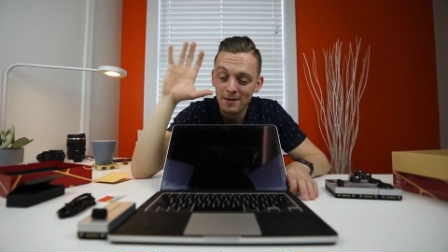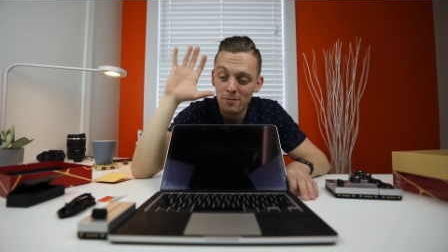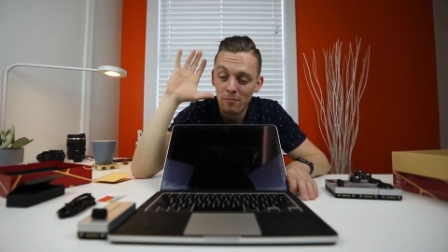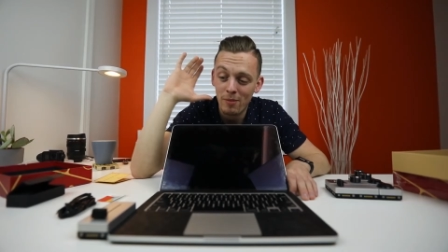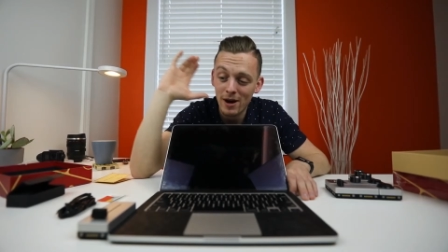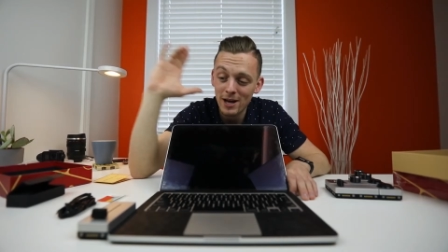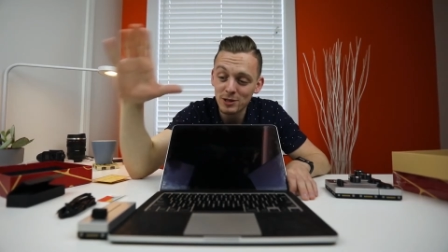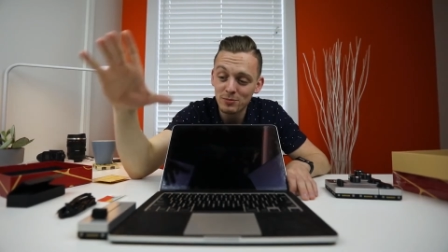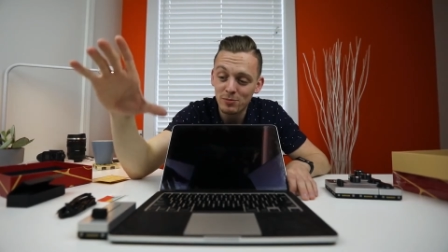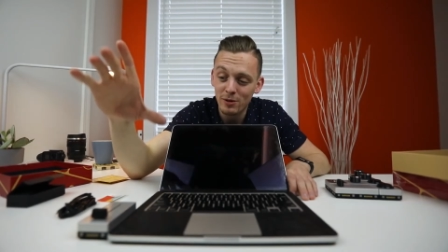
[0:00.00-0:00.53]
The
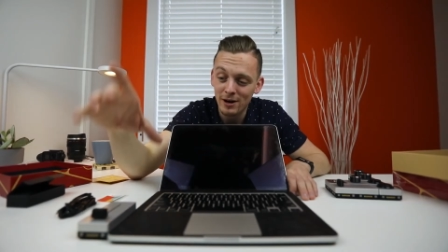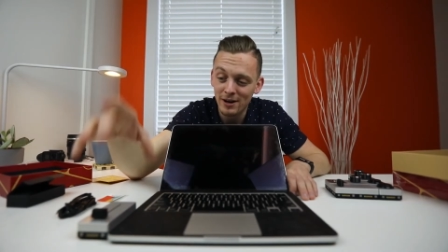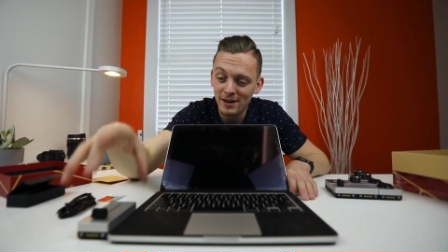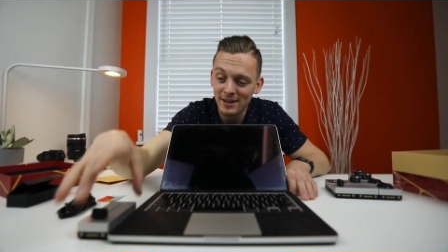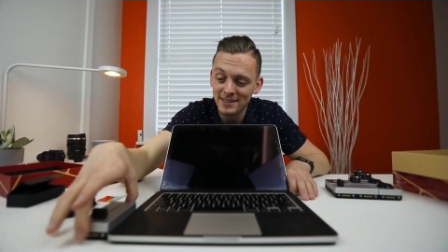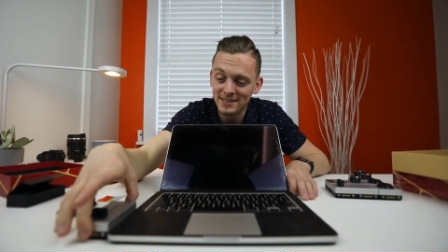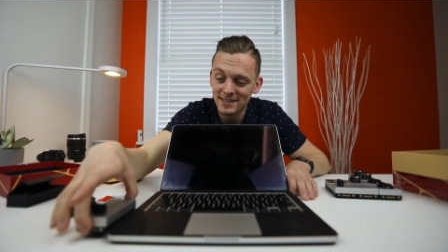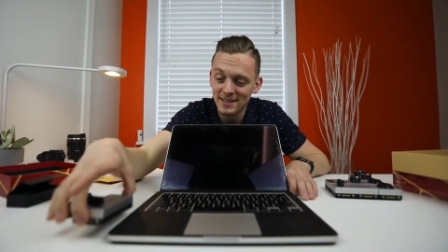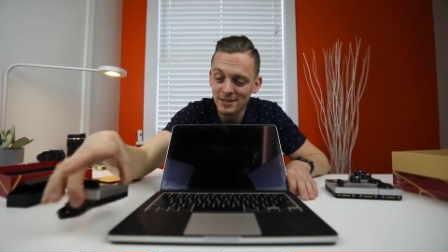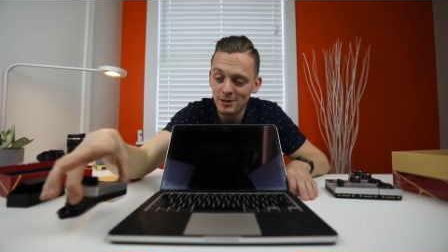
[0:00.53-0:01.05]
best part
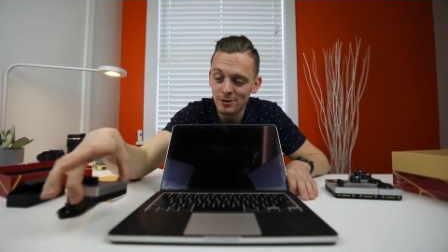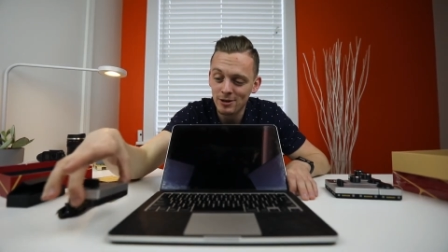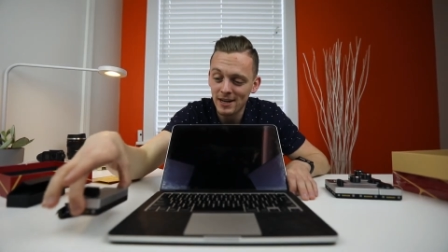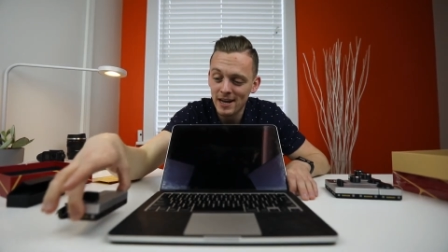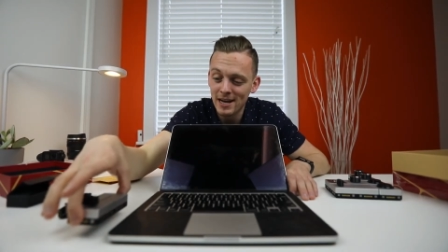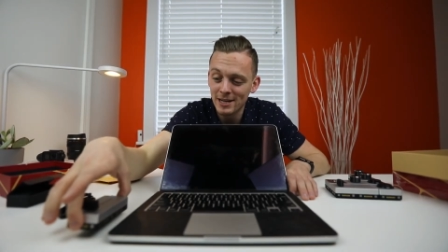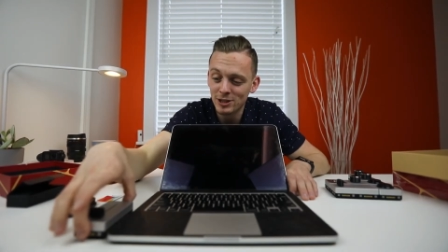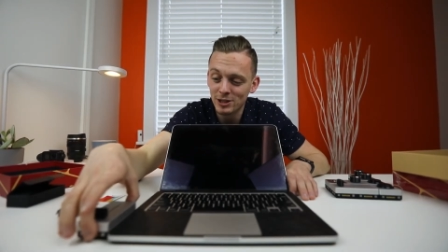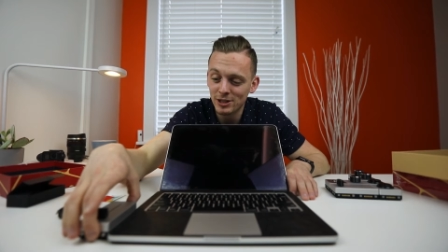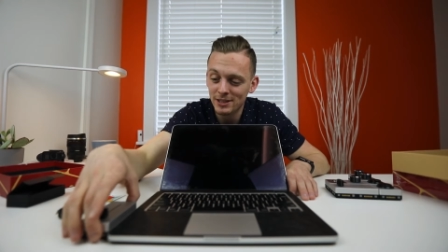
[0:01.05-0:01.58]
is that you can
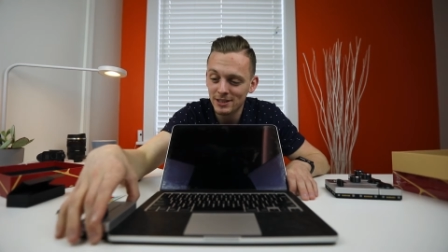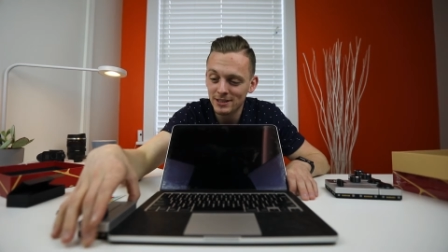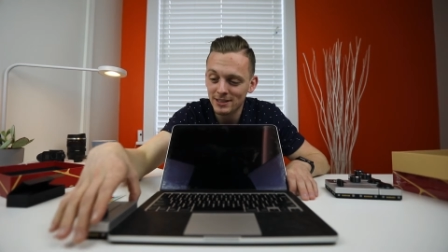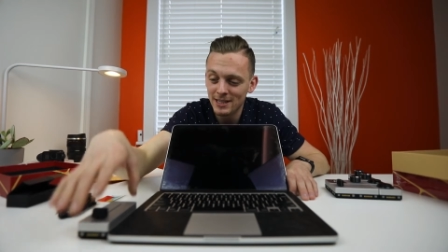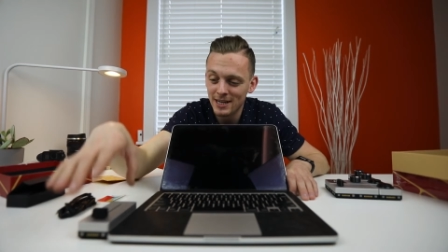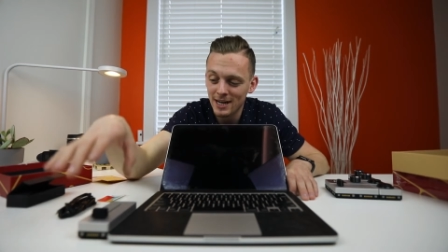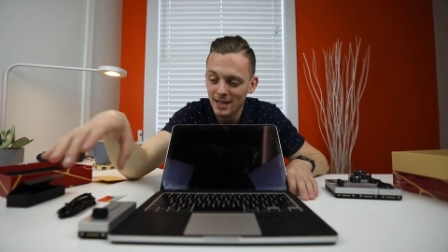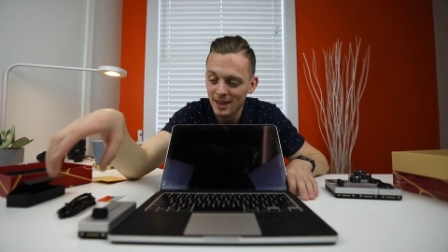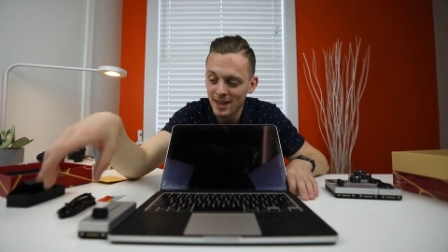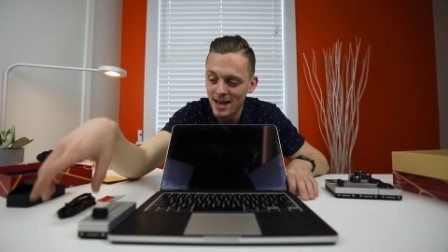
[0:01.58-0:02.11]
actually
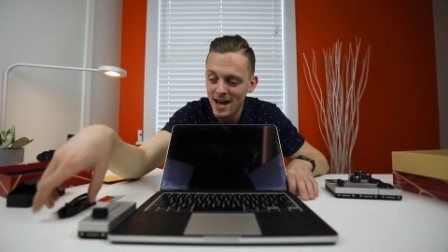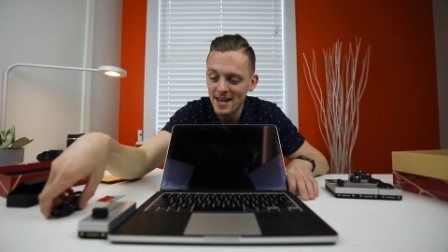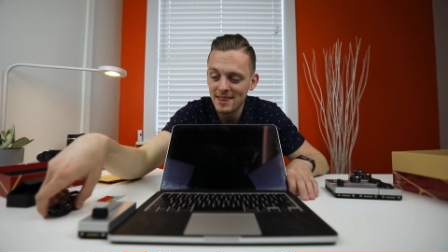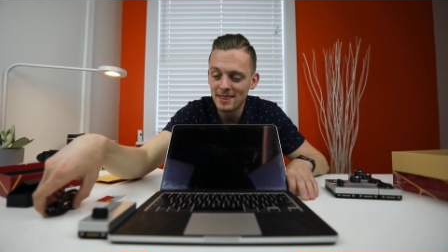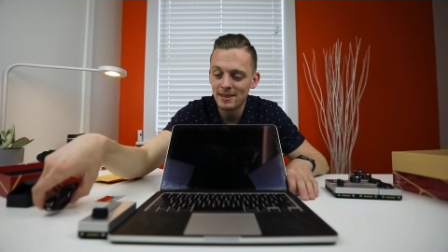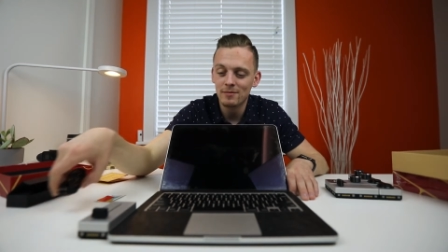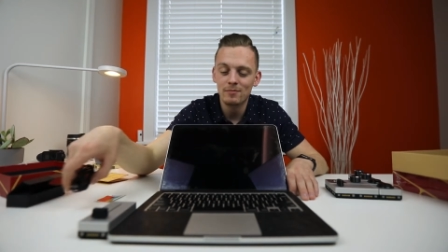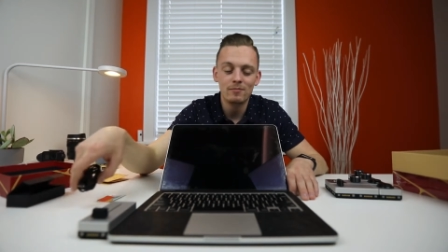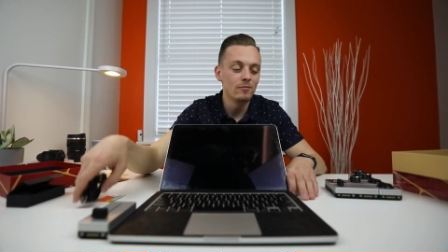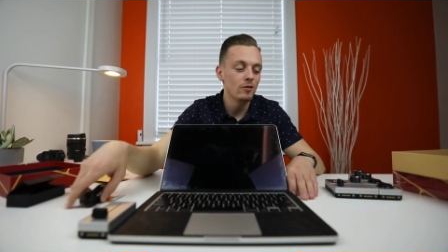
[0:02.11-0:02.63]

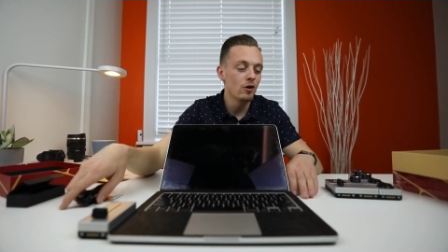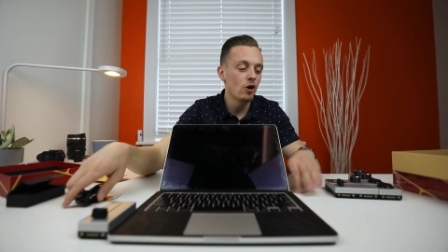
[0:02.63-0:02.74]
align them